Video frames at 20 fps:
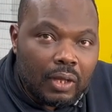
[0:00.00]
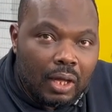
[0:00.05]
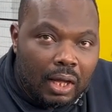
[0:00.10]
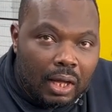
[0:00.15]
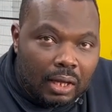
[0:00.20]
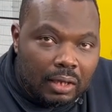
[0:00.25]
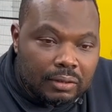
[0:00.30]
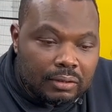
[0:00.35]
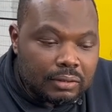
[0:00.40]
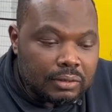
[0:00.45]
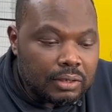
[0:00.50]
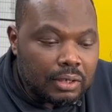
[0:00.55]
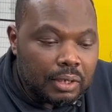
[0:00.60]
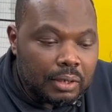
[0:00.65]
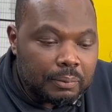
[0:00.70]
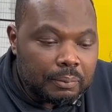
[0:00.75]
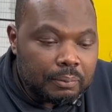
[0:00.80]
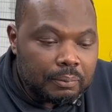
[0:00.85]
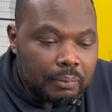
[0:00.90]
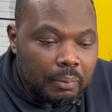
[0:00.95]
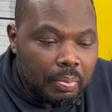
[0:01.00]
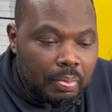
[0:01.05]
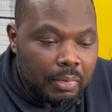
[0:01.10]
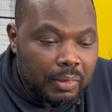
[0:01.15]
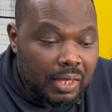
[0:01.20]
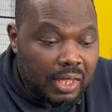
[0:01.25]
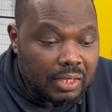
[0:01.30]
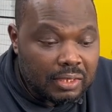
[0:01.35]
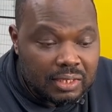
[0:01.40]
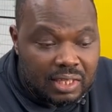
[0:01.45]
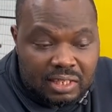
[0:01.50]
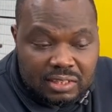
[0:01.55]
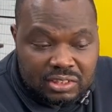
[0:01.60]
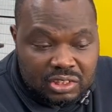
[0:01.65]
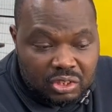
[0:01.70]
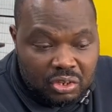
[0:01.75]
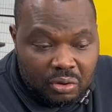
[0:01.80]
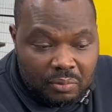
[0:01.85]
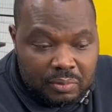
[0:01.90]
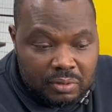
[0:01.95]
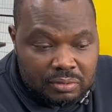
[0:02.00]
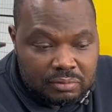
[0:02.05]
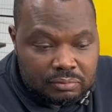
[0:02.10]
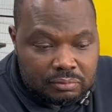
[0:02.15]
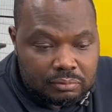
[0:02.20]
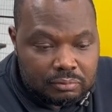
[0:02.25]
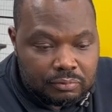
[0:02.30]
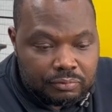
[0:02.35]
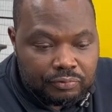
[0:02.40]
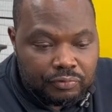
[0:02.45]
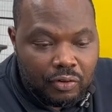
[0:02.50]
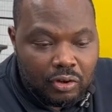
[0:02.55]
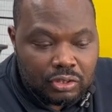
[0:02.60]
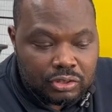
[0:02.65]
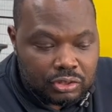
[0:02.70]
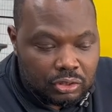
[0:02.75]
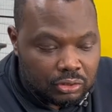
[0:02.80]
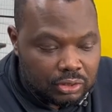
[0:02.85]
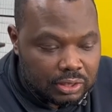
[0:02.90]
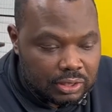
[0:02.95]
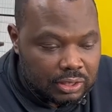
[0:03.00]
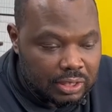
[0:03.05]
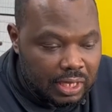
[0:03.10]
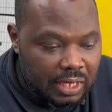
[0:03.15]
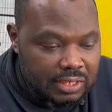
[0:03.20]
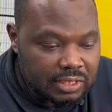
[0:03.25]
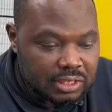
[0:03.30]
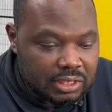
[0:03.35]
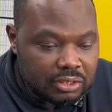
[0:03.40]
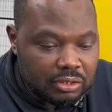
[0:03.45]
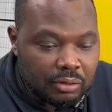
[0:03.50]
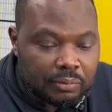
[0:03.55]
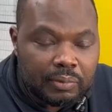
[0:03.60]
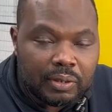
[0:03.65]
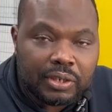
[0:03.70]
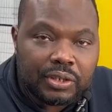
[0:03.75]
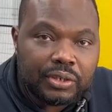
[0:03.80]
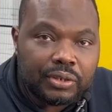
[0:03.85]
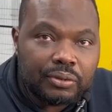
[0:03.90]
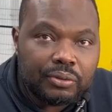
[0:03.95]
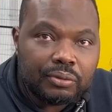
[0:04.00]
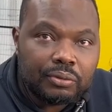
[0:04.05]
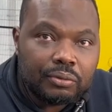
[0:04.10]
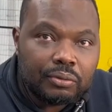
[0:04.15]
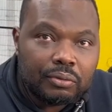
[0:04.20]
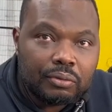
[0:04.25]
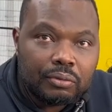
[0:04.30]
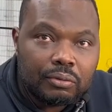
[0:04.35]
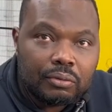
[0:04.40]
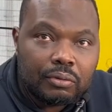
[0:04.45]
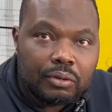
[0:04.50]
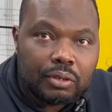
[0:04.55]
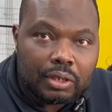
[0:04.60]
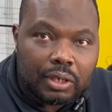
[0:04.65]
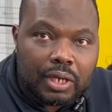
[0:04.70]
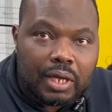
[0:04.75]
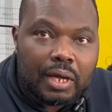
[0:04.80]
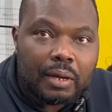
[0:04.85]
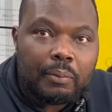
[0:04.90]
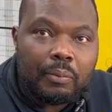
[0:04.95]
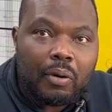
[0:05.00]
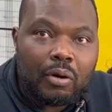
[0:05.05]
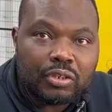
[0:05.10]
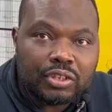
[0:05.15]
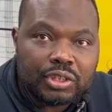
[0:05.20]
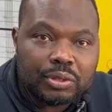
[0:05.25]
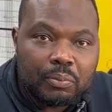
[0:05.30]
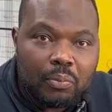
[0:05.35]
and um, yeah that's a common fault on the SEW gearbox